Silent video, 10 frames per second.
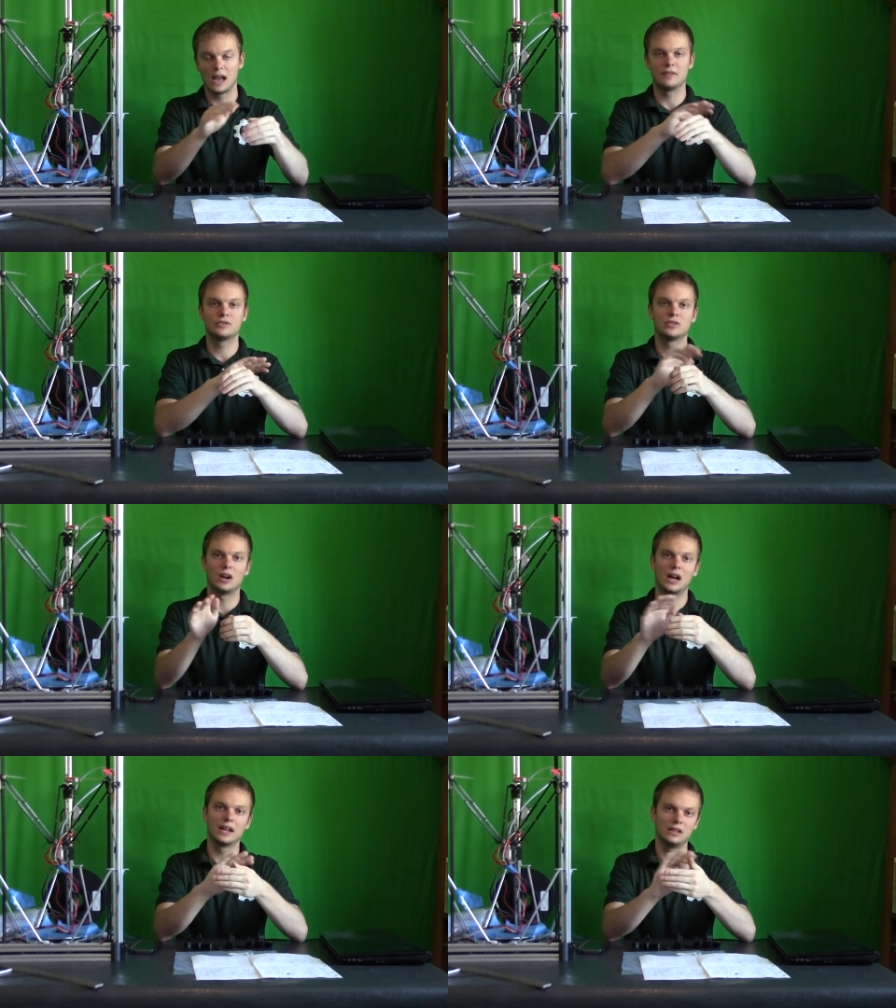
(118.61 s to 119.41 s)

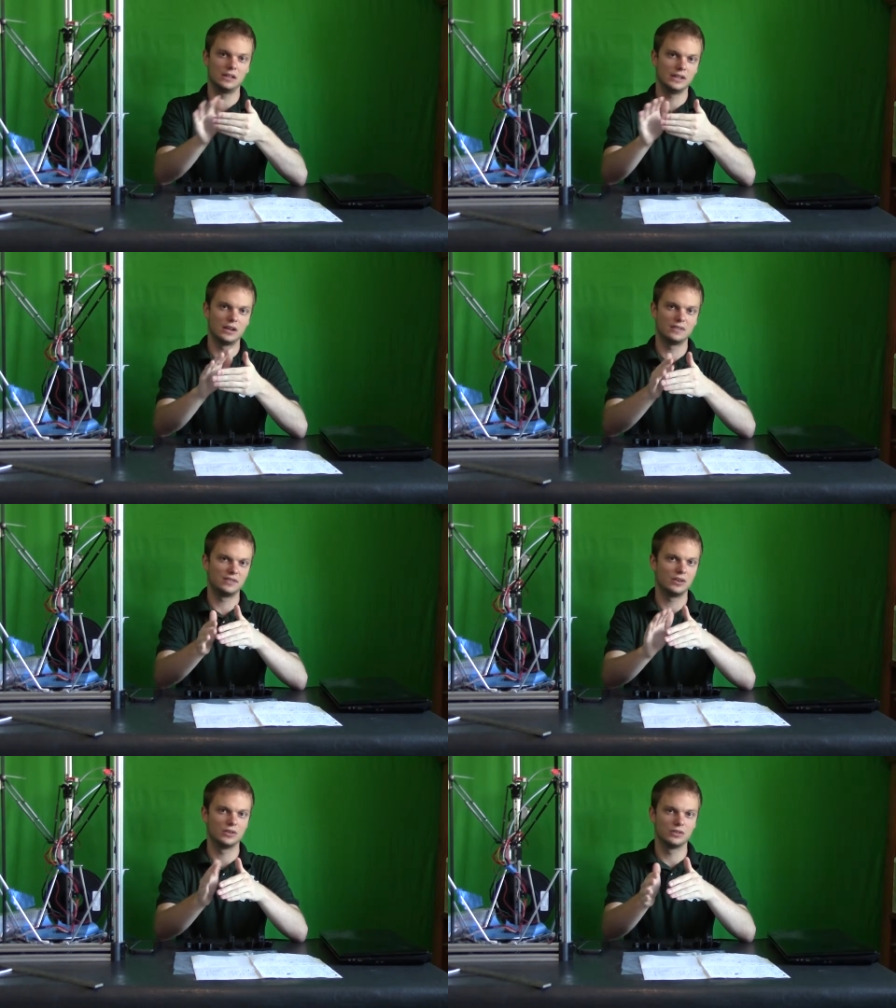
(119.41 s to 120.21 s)
after I clean
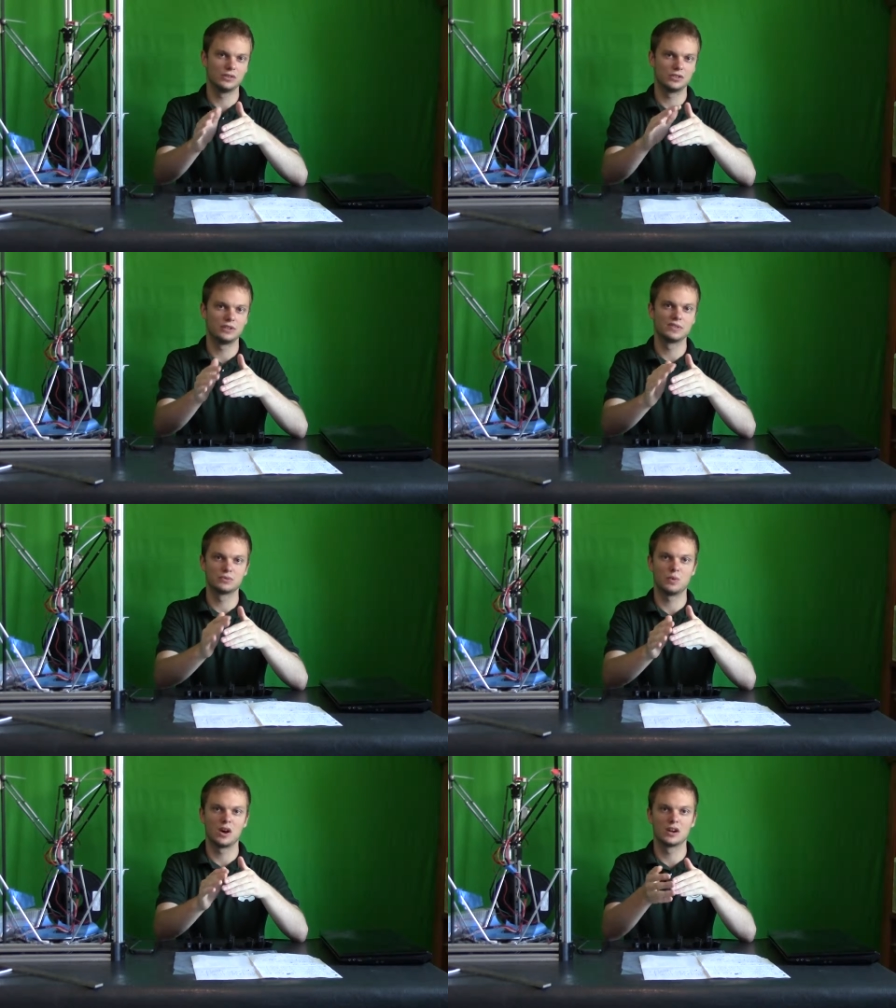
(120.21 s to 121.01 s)
off all the
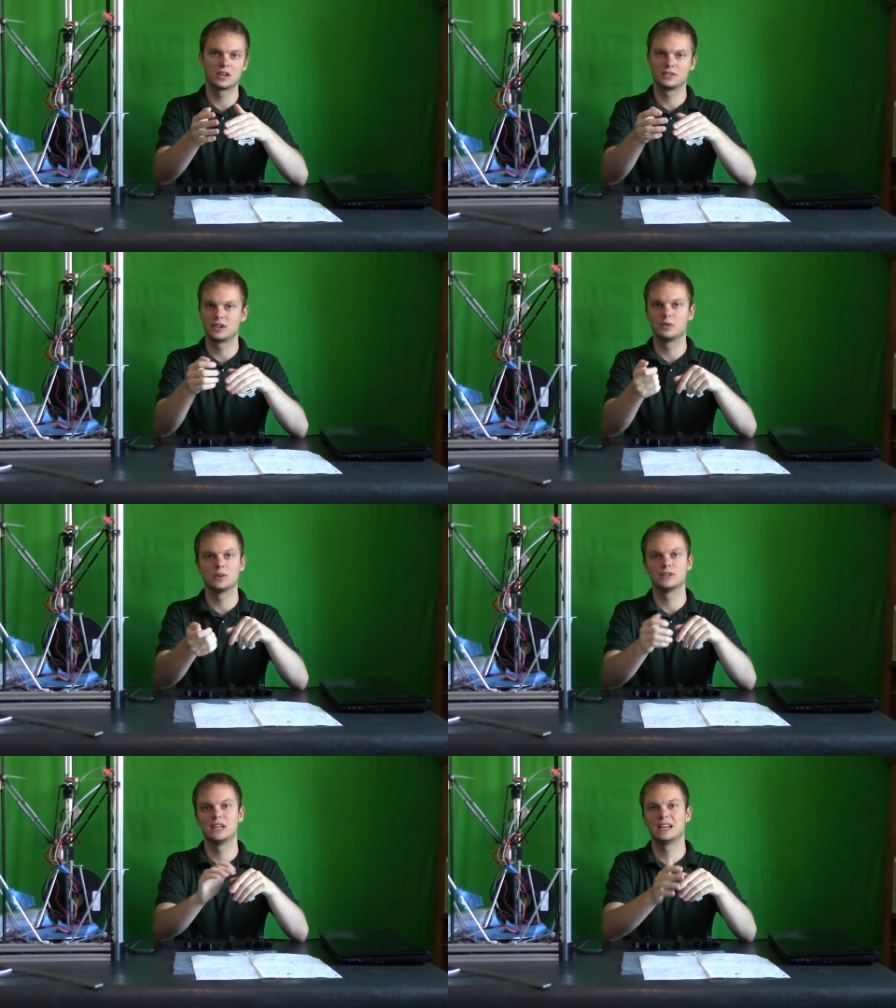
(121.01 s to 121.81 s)
surface water, because I don't
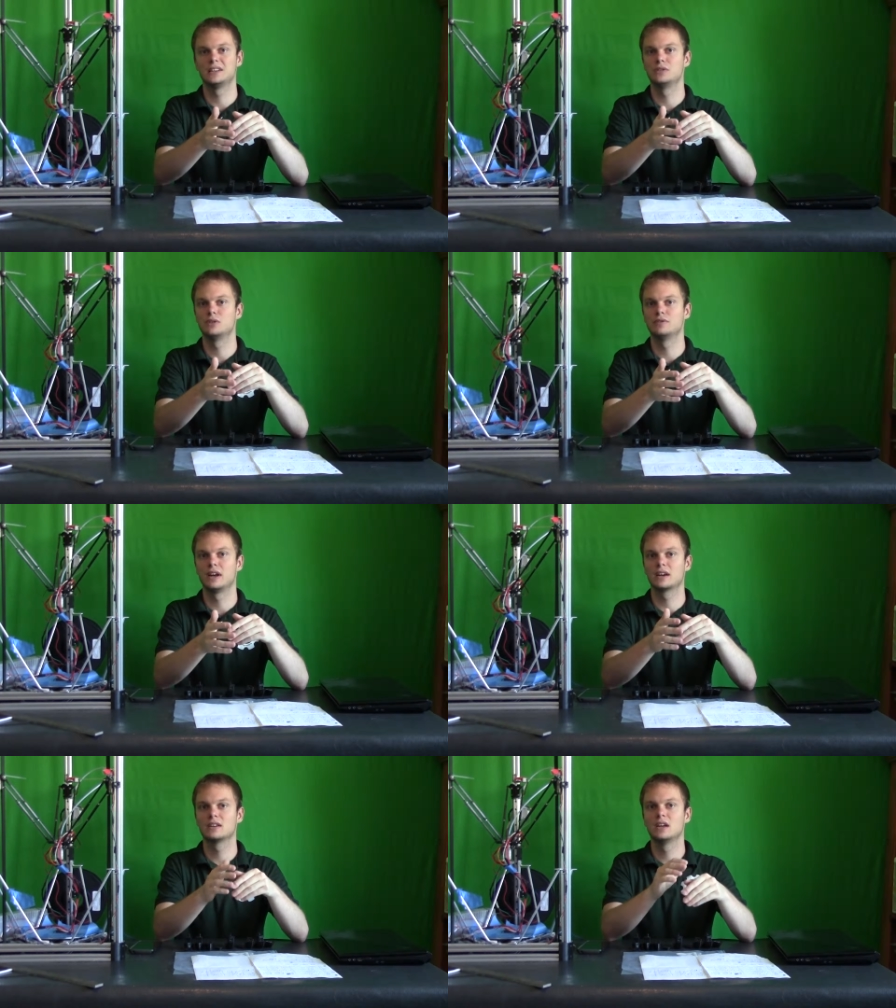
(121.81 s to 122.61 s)
want to take into
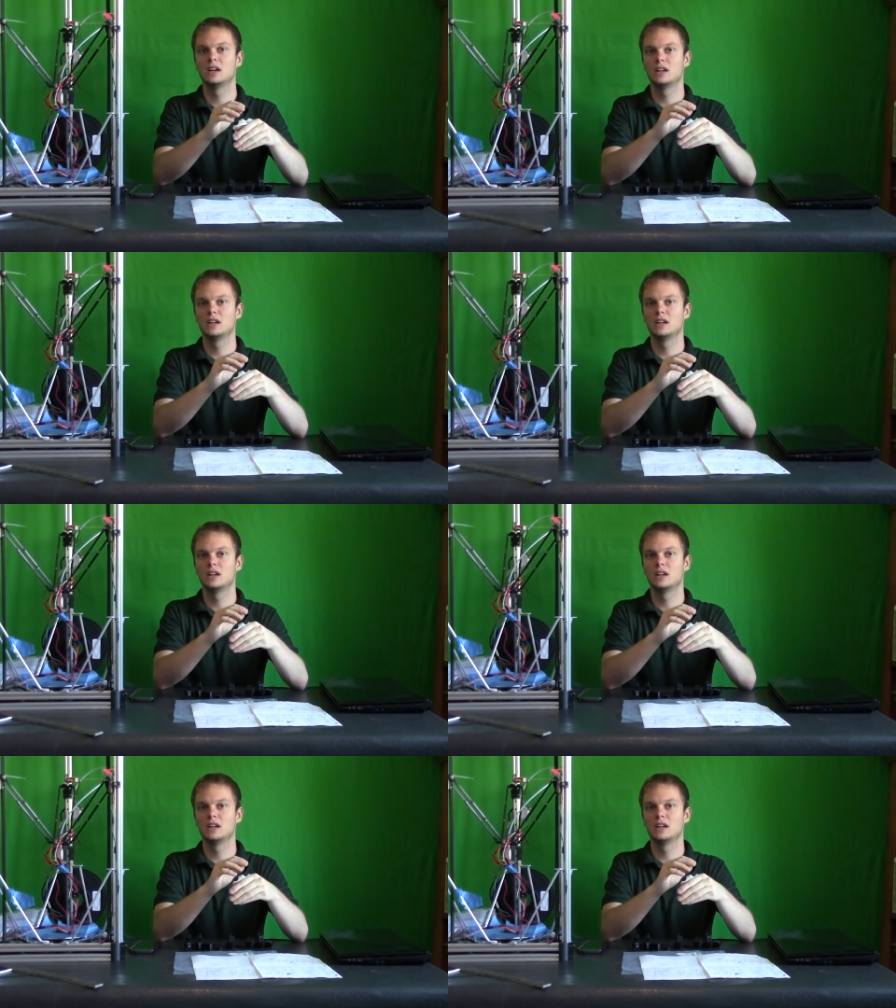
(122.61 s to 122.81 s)
effect